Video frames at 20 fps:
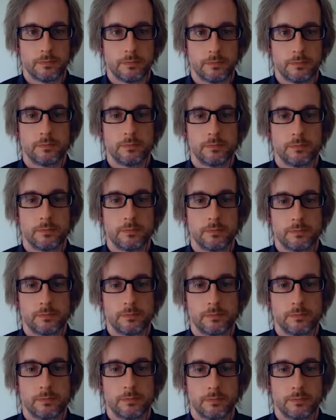
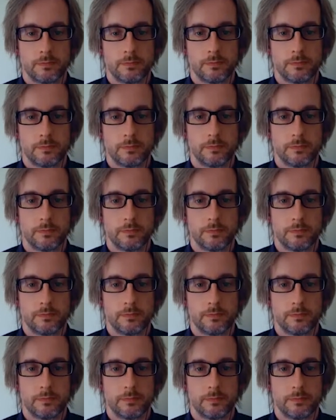
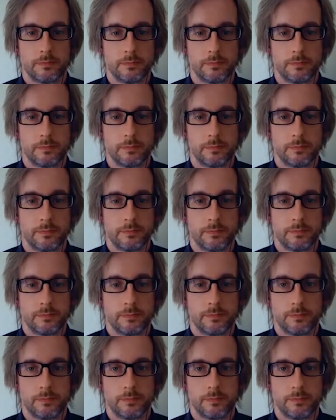
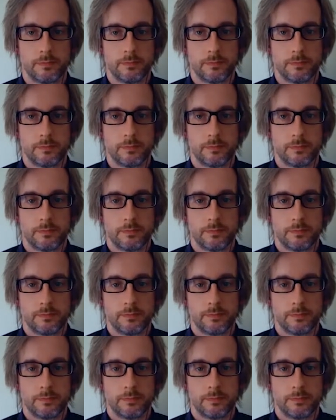
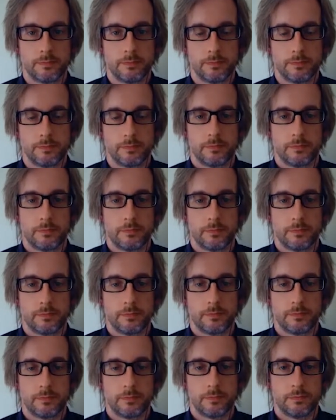
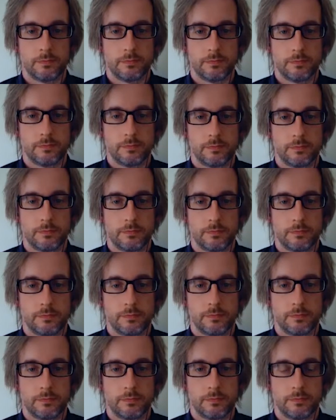
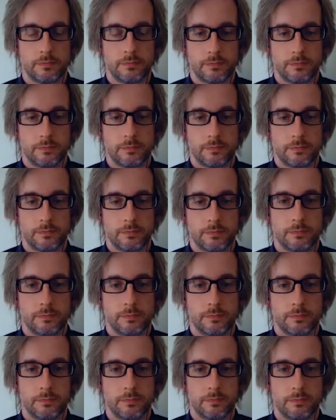
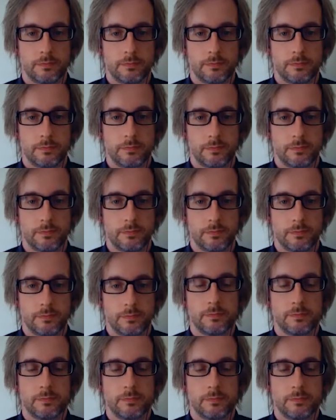No words are spoken by the person on screen.